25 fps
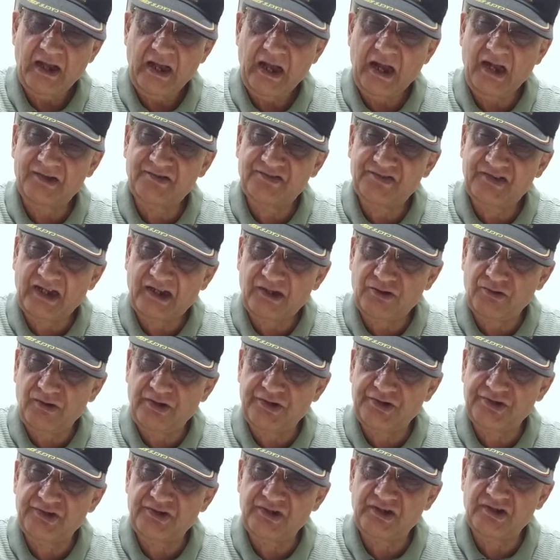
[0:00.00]
And
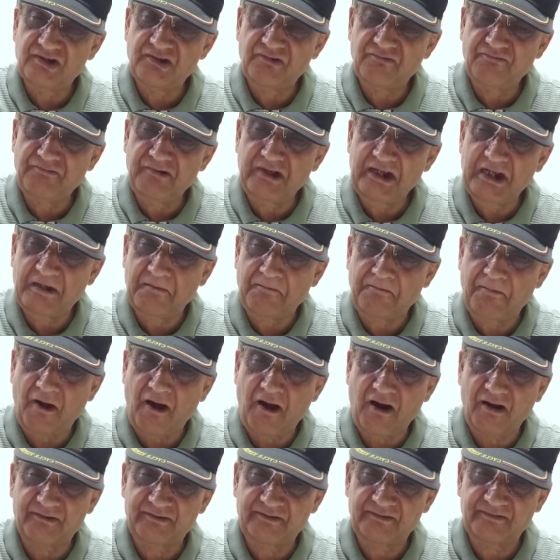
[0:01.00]
sacculation is a weak
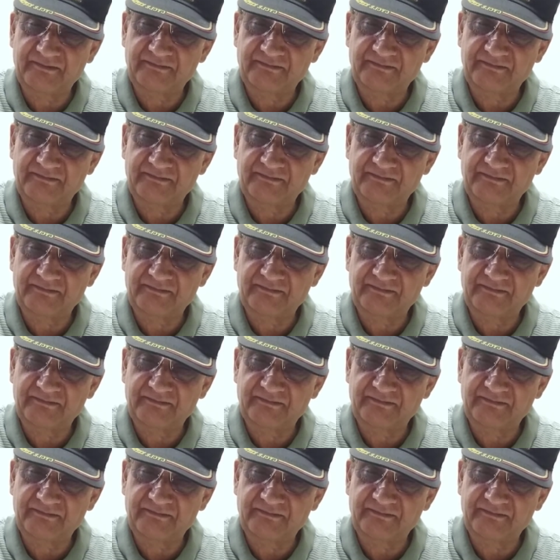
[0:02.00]
part